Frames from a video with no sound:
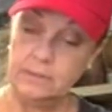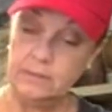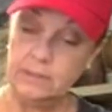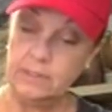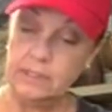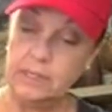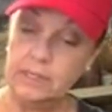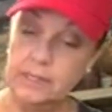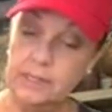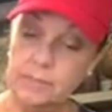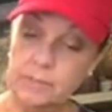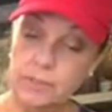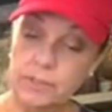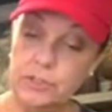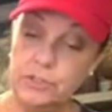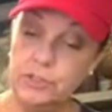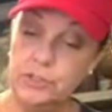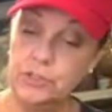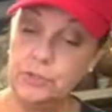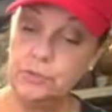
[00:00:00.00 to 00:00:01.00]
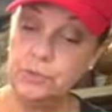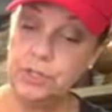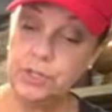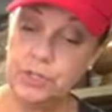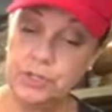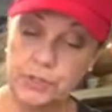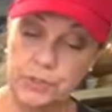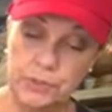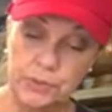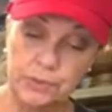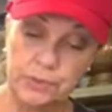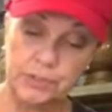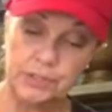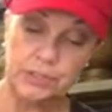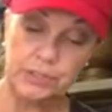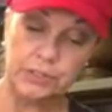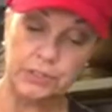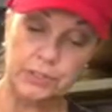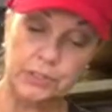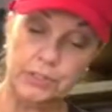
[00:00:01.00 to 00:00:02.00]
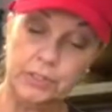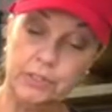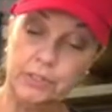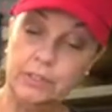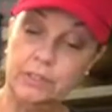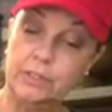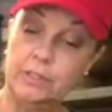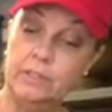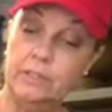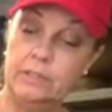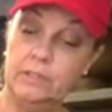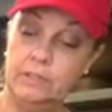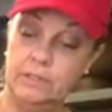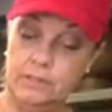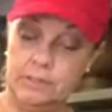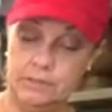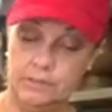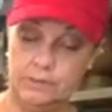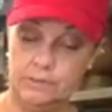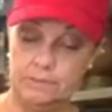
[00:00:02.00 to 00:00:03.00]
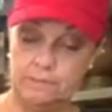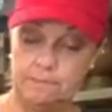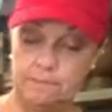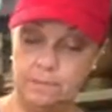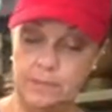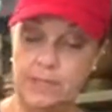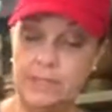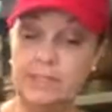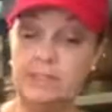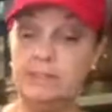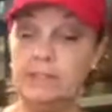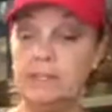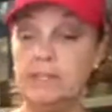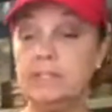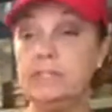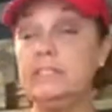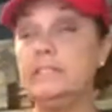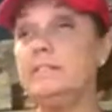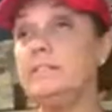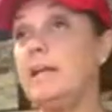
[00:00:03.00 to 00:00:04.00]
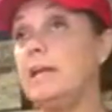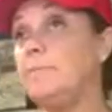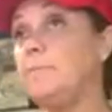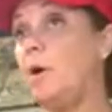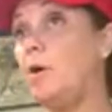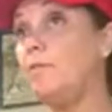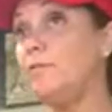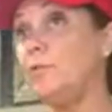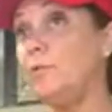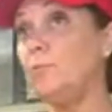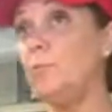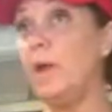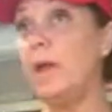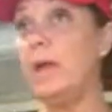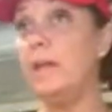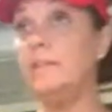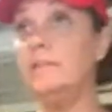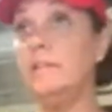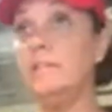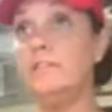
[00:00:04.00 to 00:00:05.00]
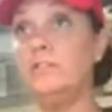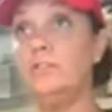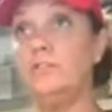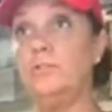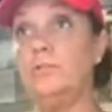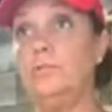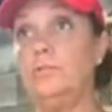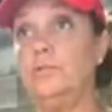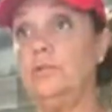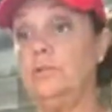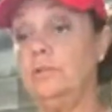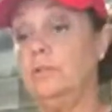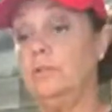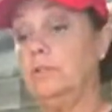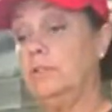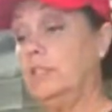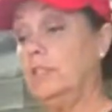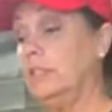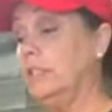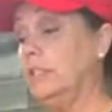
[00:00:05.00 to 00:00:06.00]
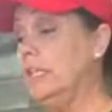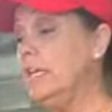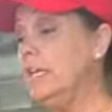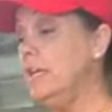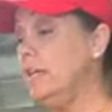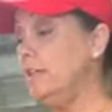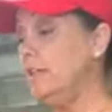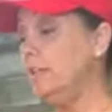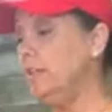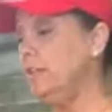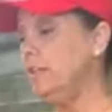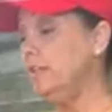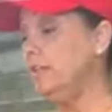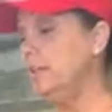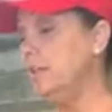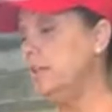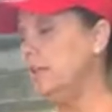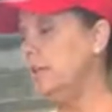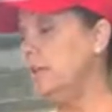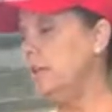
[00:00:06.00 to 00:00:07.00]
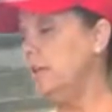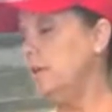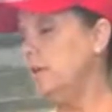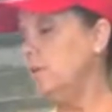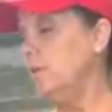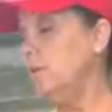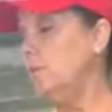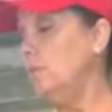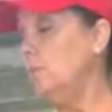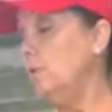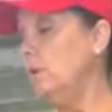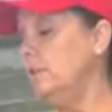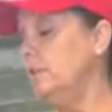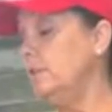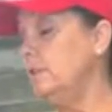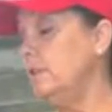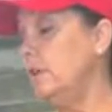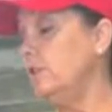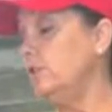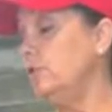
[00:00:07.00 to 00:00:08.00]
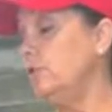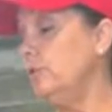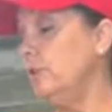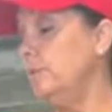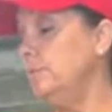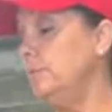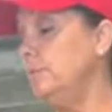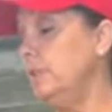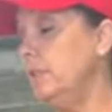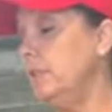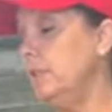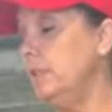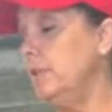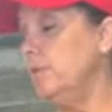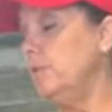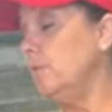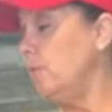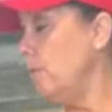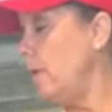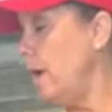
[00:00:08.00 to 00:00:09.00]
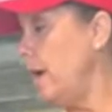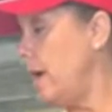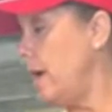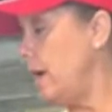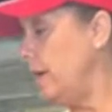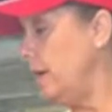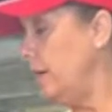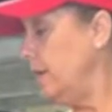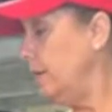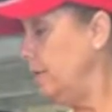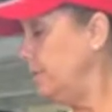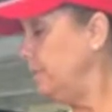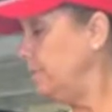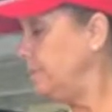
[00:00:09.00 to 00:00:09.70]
And I am going to 2 coat. Like I said, I did tape off the red. The lid was trimmed in red,